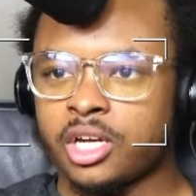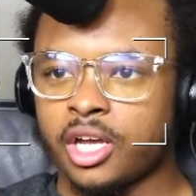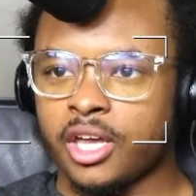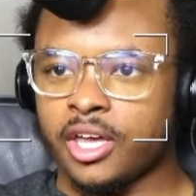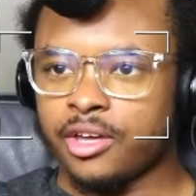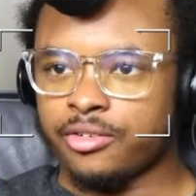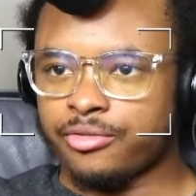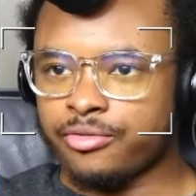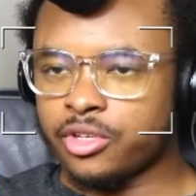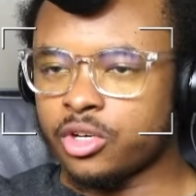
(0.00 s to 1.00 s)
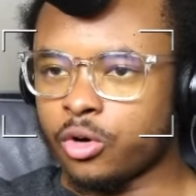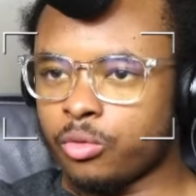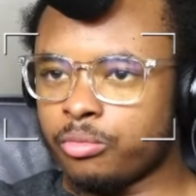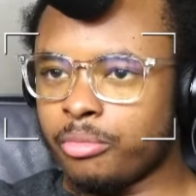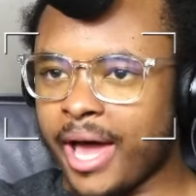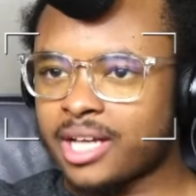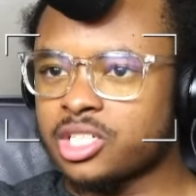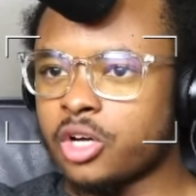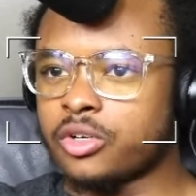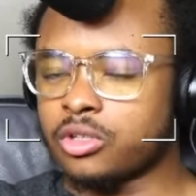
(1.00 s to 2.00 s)
and, you know, max
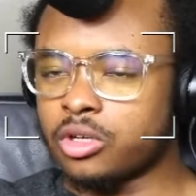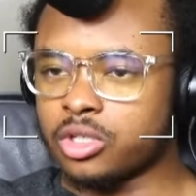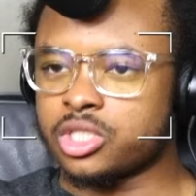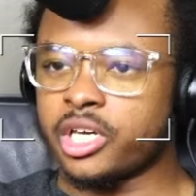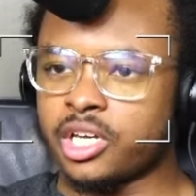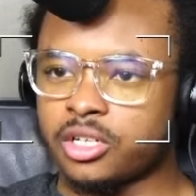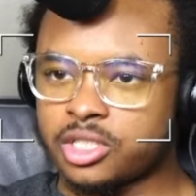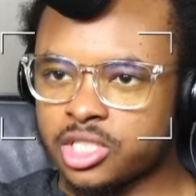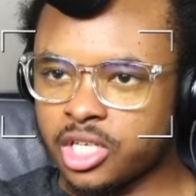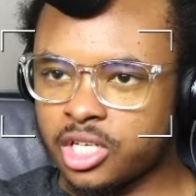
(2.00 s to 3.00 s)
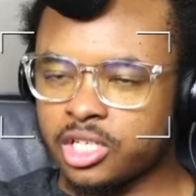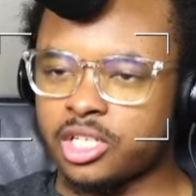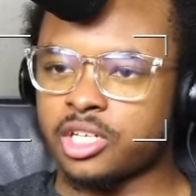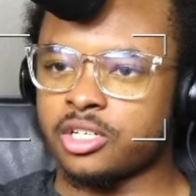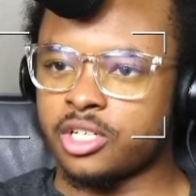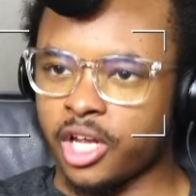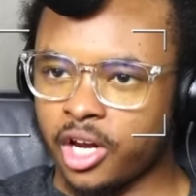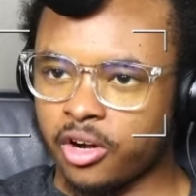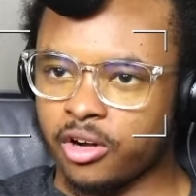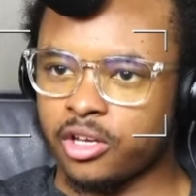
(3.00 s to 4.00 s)
out your looks. Get good skin, get good
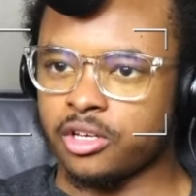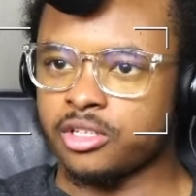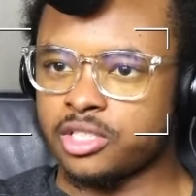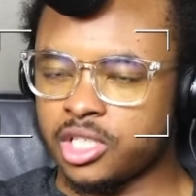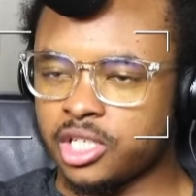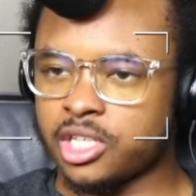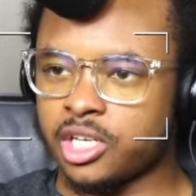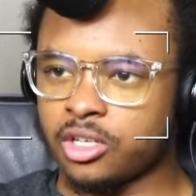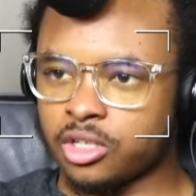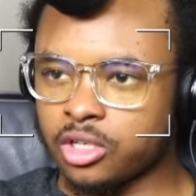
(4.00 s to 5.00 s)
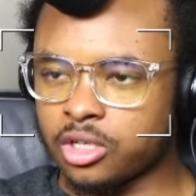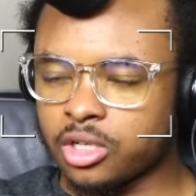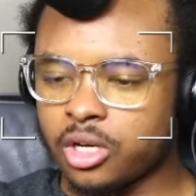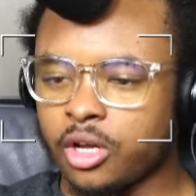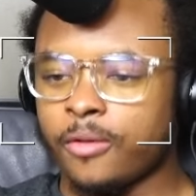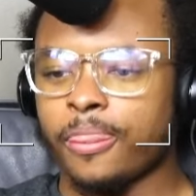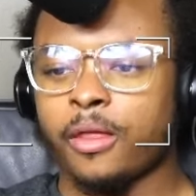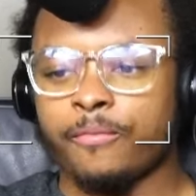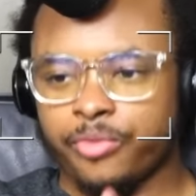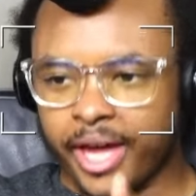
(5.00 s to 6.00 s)
hair, get good teeth, get a look.
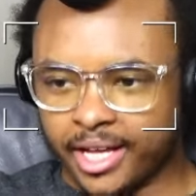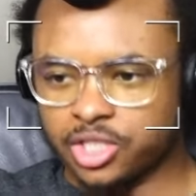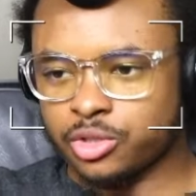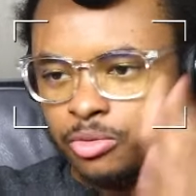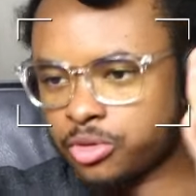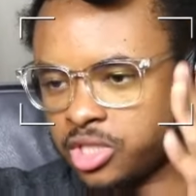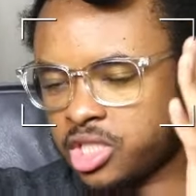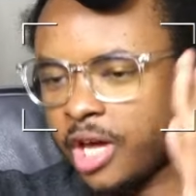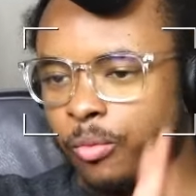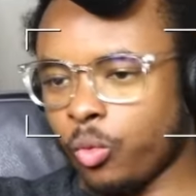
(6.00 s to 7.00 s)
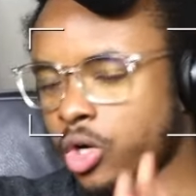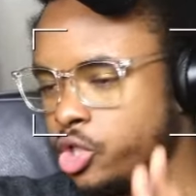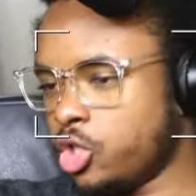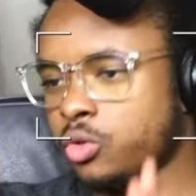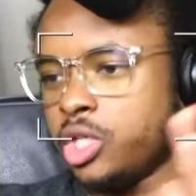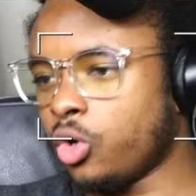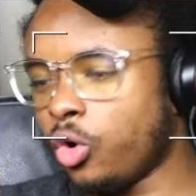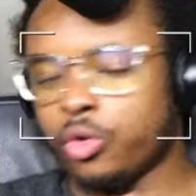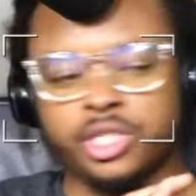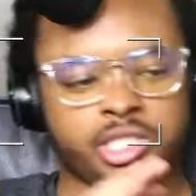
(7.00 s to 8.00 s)
That's step one. You don't need
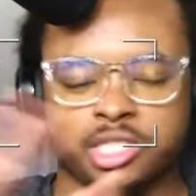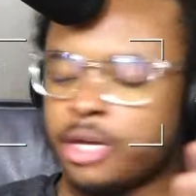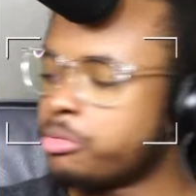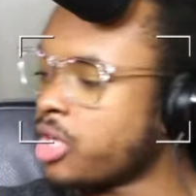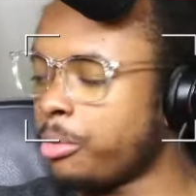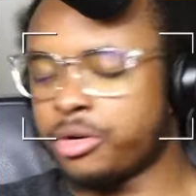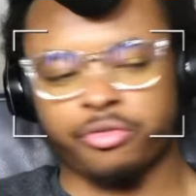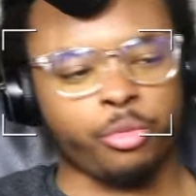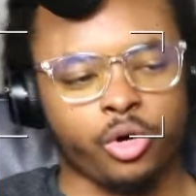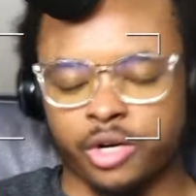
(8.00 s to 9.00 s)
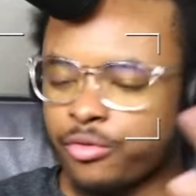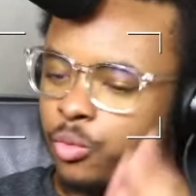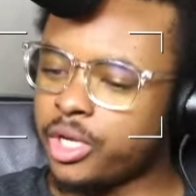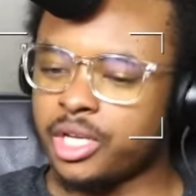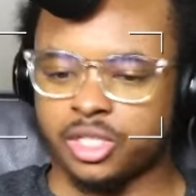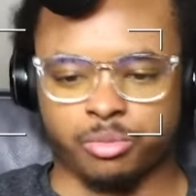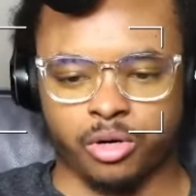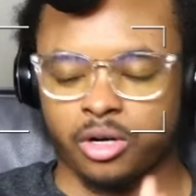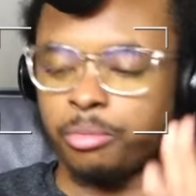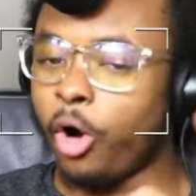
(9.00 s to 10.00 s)
all these tips coming from all different ways,
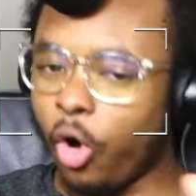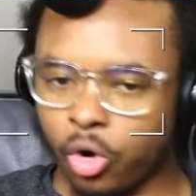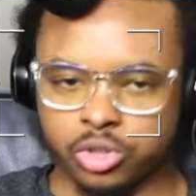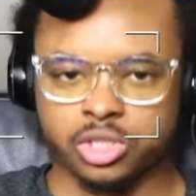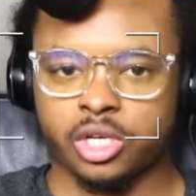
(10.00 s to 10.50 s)
bro. Pause.